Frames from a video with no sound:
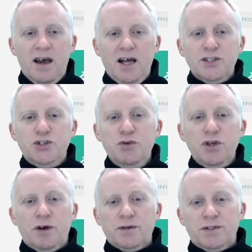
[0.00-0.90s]
Ultra
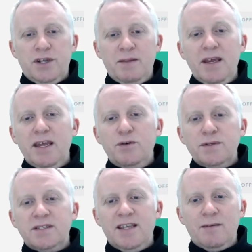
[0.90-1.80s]
Youngs, the
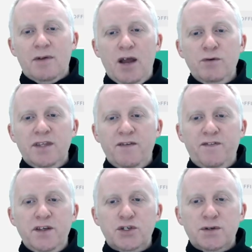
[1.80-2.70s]
ecosystem already
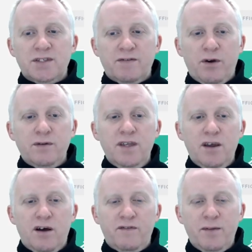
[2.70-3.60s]
features a variety
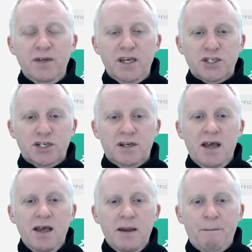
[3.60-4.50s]
of applications
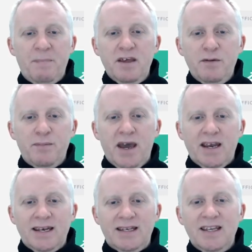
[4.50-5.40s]
built by
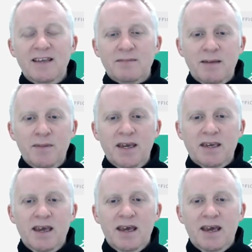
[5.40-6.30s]
Team Nimiq
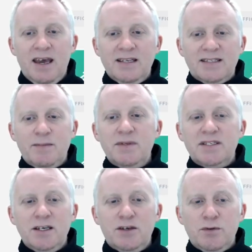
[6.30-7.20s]
and its
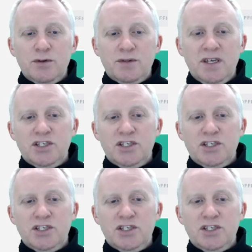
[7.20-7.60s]
amazing community.